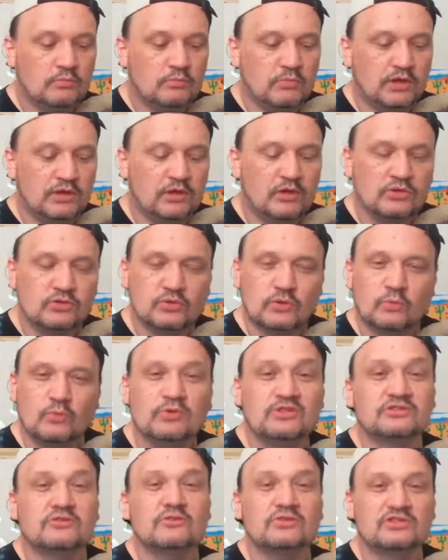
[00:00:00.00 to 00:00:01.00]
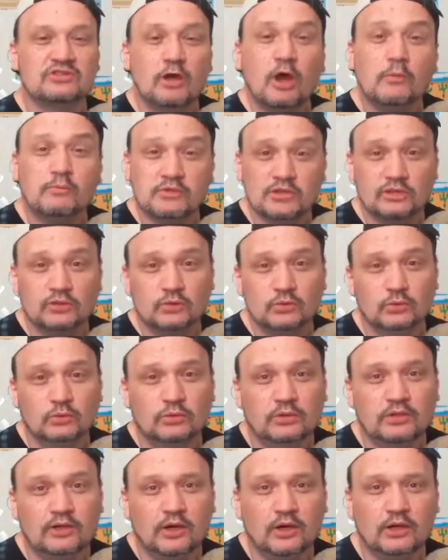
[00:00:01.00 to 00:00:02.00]
My country one's going to stop too,
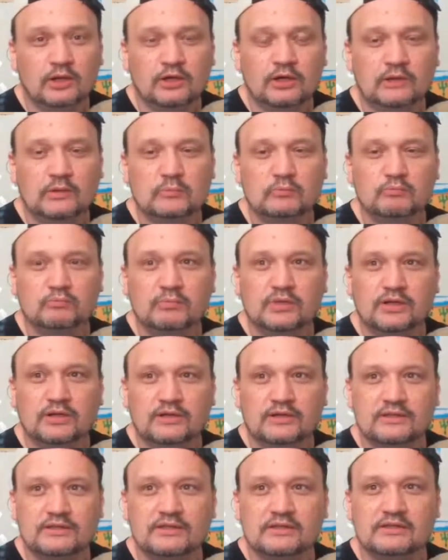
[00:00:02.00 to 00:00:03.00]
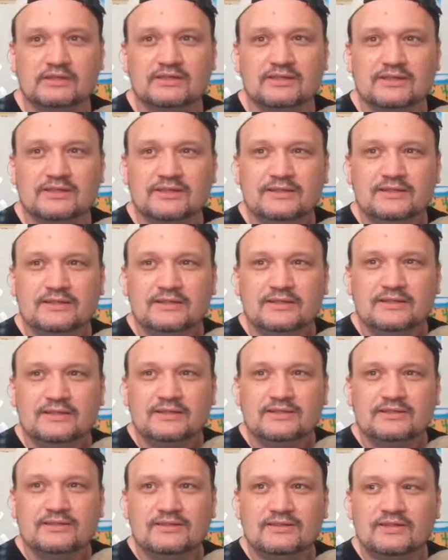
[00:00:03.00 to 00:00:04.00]
because
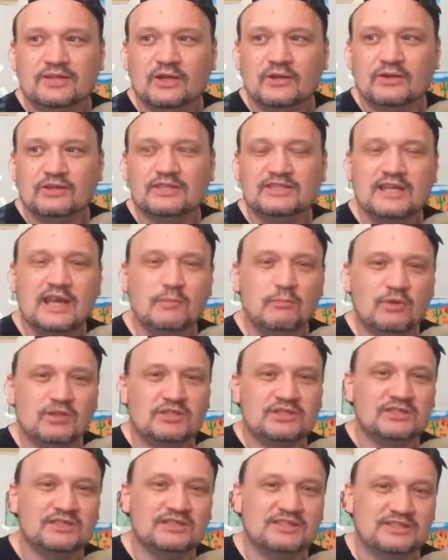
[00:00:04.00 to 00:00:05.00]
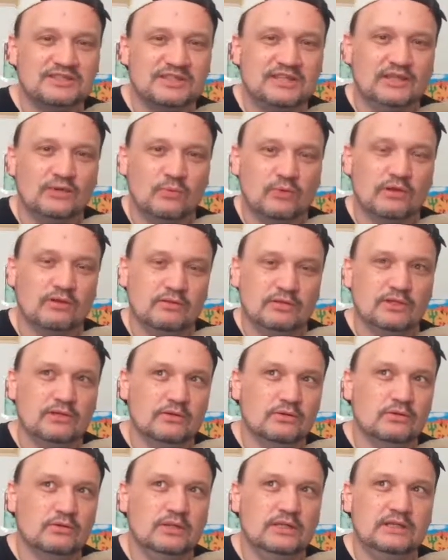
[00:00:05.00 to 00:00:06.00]
there is not much to see around
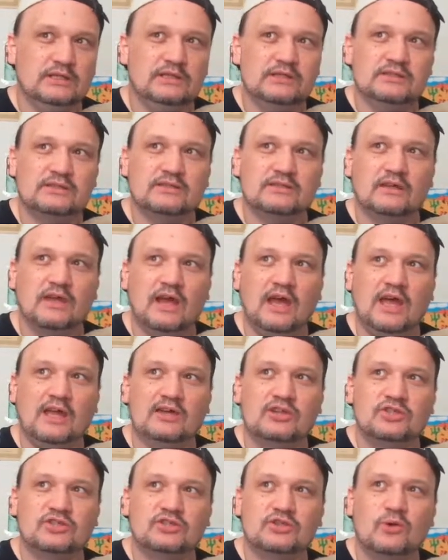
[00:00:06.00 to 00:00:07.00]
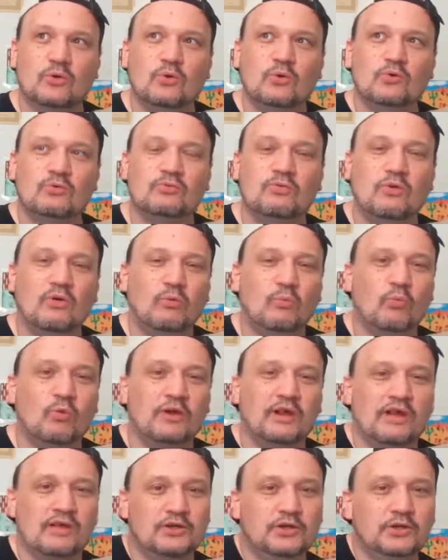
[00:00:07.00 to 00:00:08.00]
here. I showed
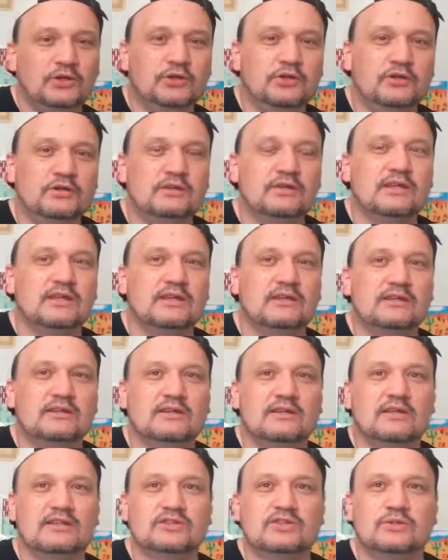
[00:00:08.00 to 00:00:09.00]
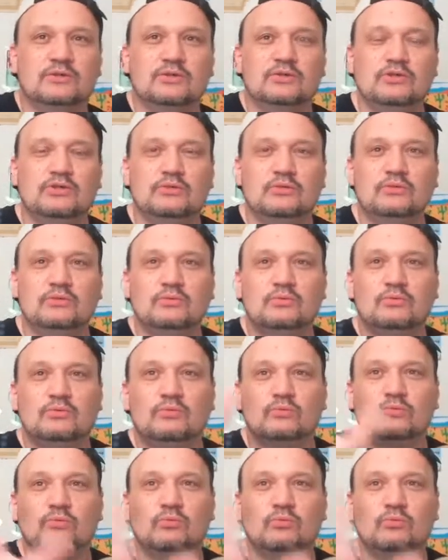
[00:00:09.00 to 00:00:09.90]
what I could, and I showed you